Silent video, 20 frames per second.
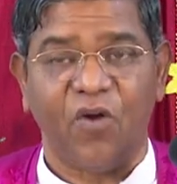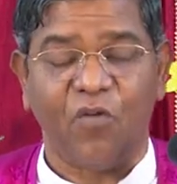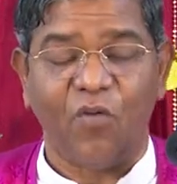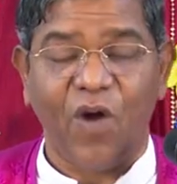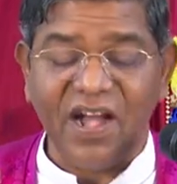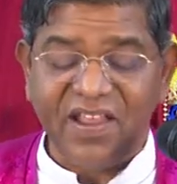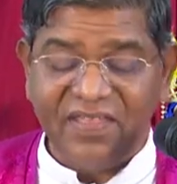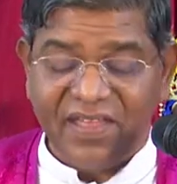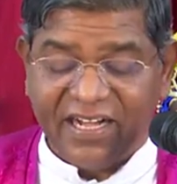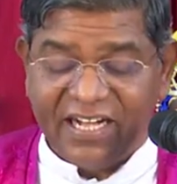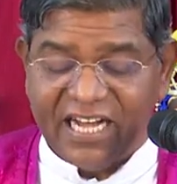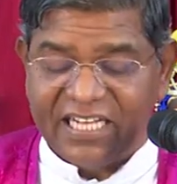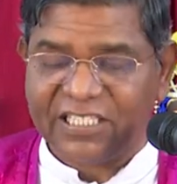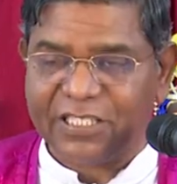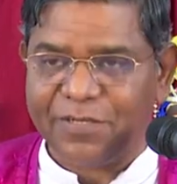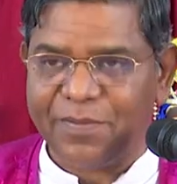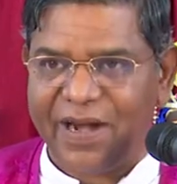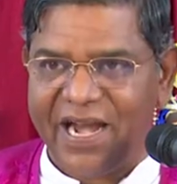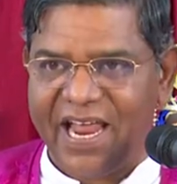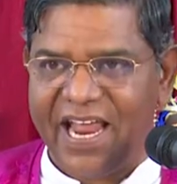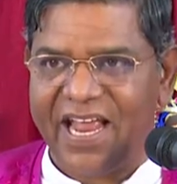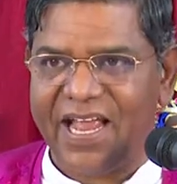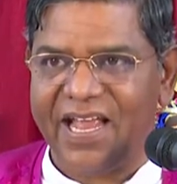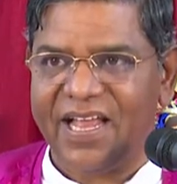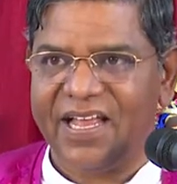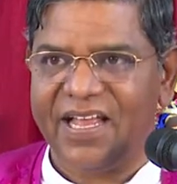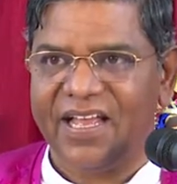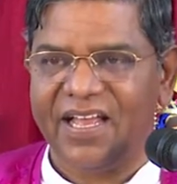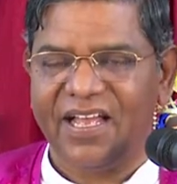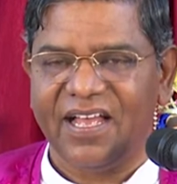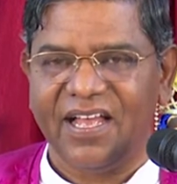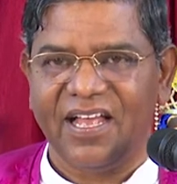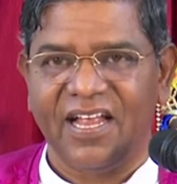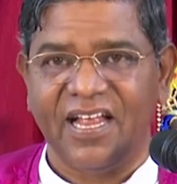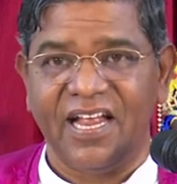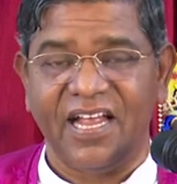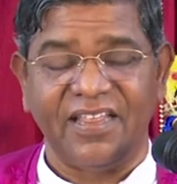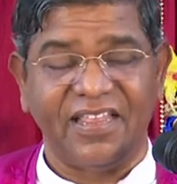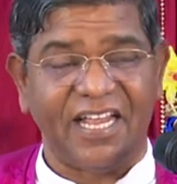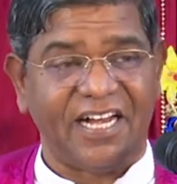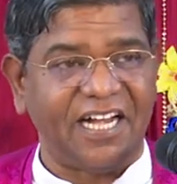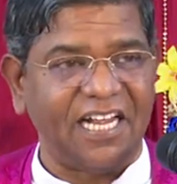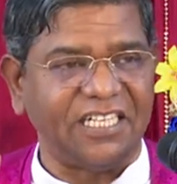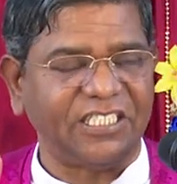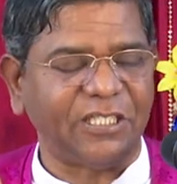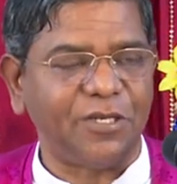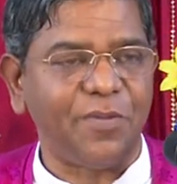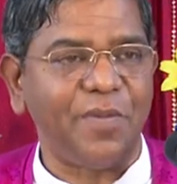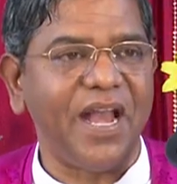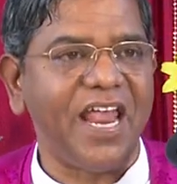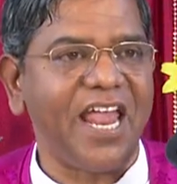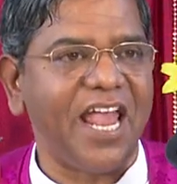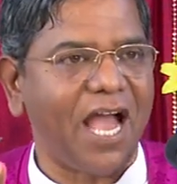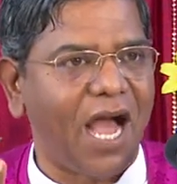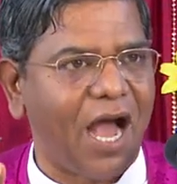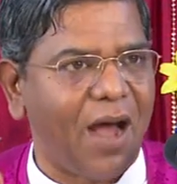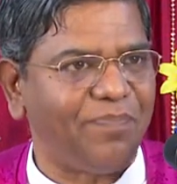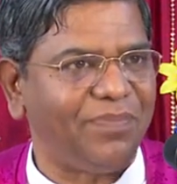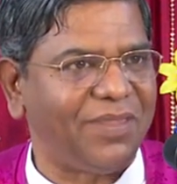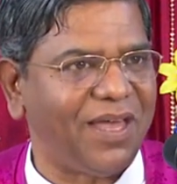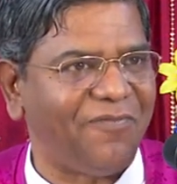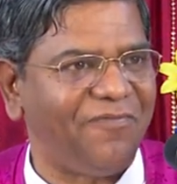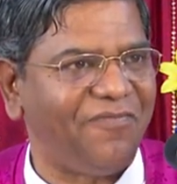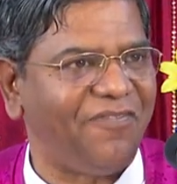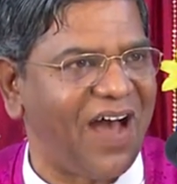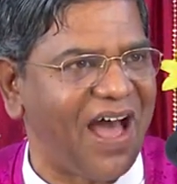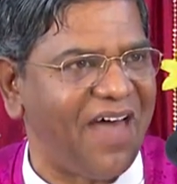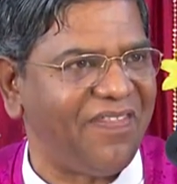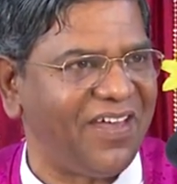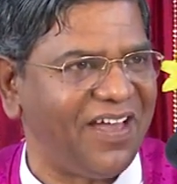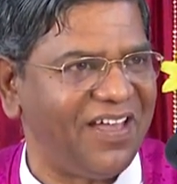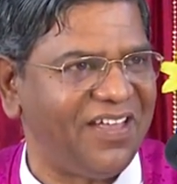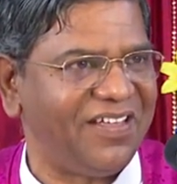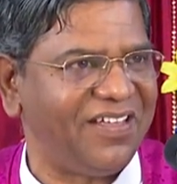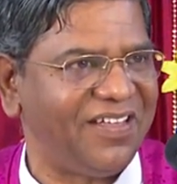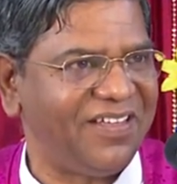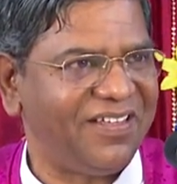What is the testimony? The testimony of the Father.